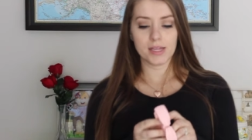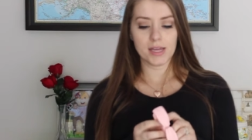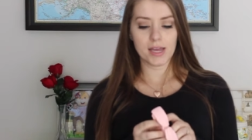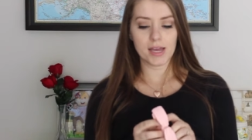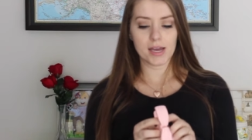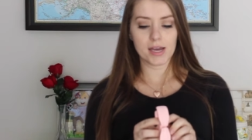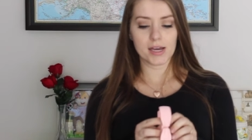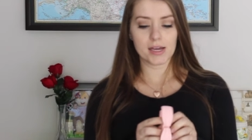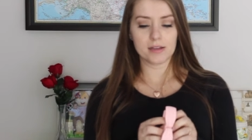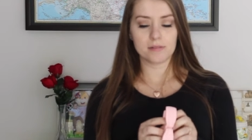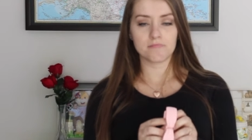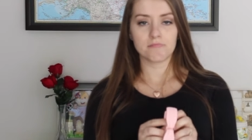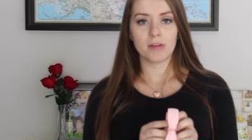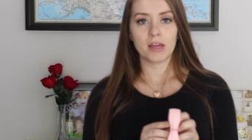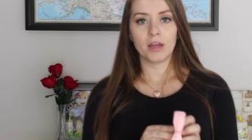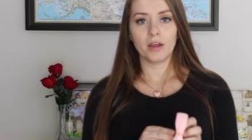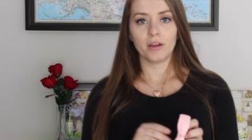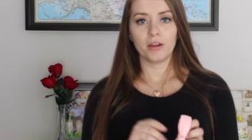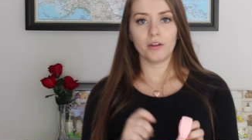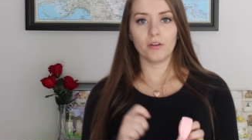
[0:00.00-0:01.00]

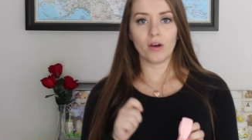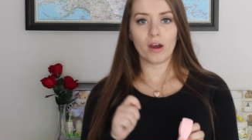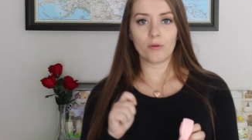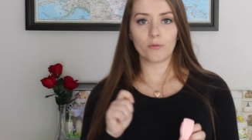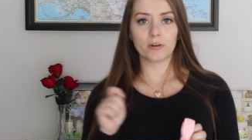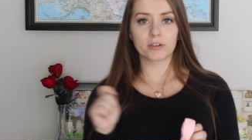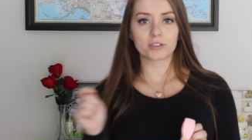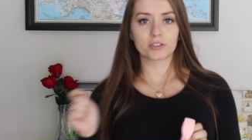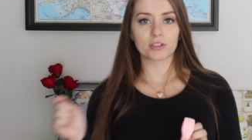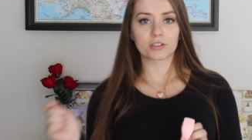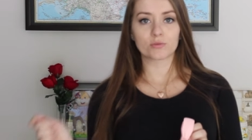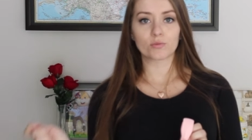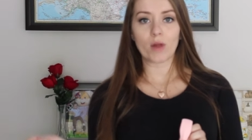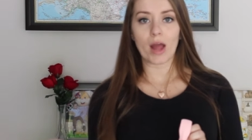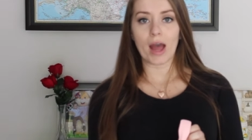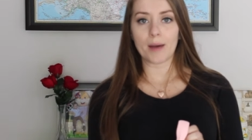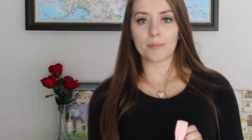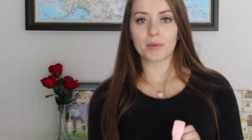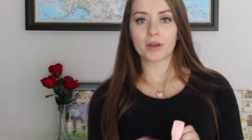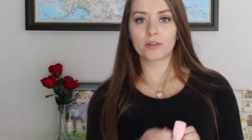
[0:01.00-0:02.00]
And you know, I was just
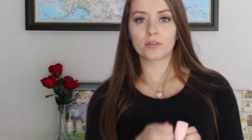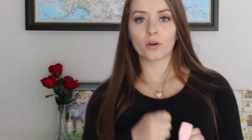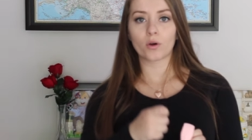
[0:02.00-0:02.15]
wrapping